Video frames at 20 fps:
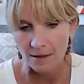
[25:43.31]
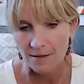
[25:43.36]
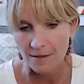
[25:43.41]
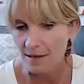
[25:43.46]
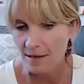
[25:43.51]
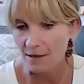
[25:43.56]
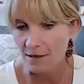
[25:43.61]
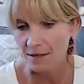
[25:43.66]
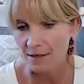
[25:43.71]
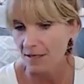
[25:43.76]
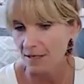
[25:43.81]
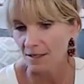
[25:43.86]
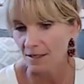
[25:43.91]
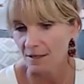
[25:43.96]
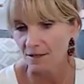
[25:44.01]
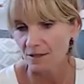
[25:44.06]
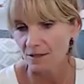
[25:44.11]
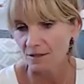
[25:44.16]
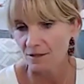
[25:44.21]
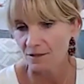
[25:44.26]
then our
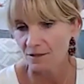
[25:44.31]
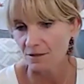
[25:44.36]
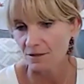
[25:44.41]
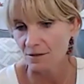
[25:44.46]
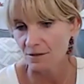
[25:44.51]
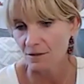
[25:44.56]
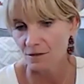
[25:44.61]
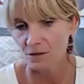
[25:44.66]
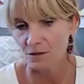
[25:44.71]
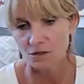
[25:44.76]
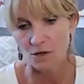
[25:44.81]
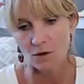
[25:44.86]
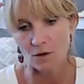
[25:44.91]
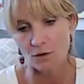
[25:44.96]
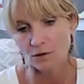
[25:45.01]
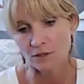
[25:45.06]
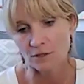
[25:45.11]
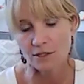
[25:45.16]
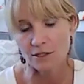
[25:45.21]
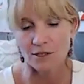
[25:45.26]
kids
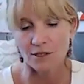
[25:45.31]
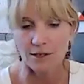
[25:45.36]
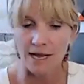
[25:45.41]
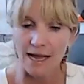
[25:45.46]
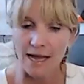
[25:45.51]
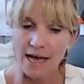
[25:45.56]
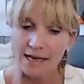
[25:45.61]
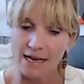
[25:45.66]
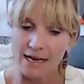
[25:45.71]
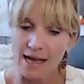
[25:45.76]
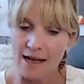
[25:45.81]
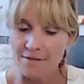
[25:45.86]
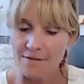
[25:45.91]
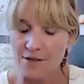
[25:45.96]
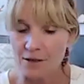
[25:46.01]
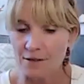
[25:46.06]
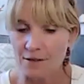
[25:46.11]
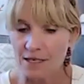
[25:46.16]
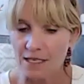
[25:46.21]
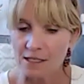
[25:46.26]
don't learn how to have
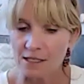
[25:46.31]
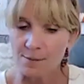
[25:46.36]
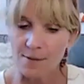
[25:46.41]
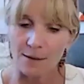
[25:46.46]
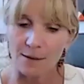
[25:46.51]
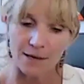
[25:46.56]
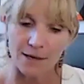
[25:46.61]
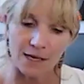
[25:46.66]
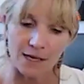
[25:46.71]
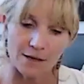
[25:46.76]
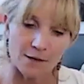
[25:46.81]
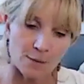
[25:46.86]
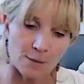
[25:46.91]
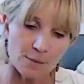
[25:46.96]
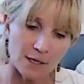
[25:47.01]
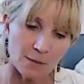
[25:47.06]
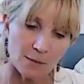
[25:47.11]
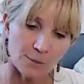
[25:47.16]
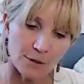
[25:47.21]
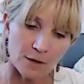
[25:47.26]
their needs met by other
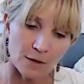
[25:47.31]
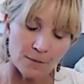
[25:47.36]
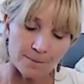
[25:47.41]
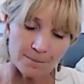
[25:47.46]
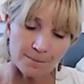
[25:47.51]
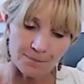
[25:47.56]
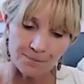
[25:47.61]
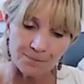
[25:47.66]
people,